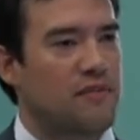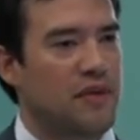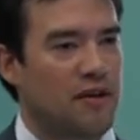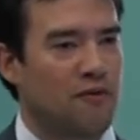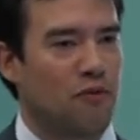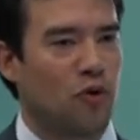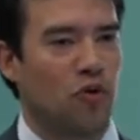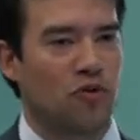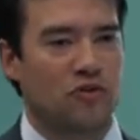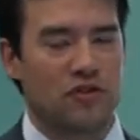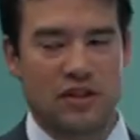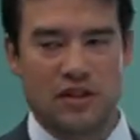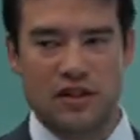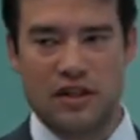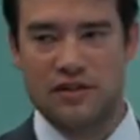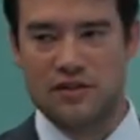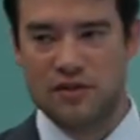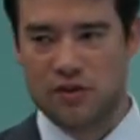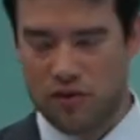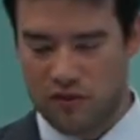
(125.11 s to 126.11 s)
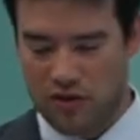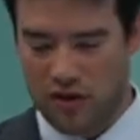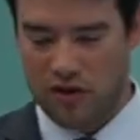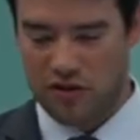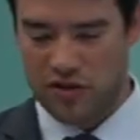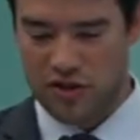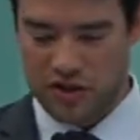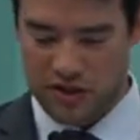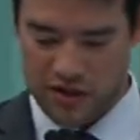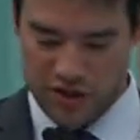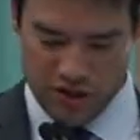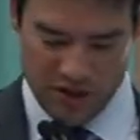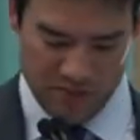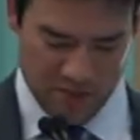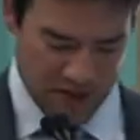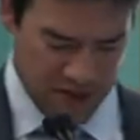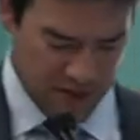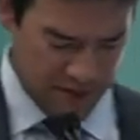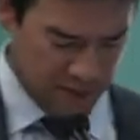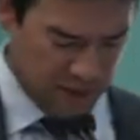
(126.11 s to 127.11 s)
involved in sort of launching the
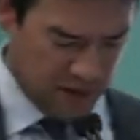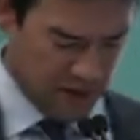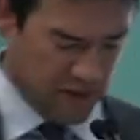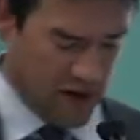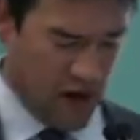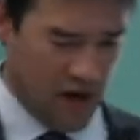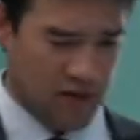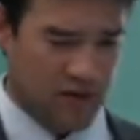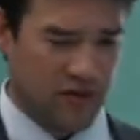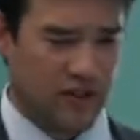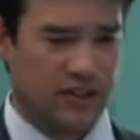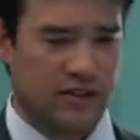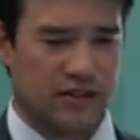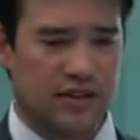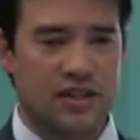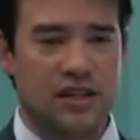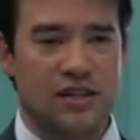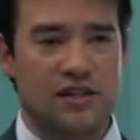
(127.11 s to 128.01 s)
ships far afield.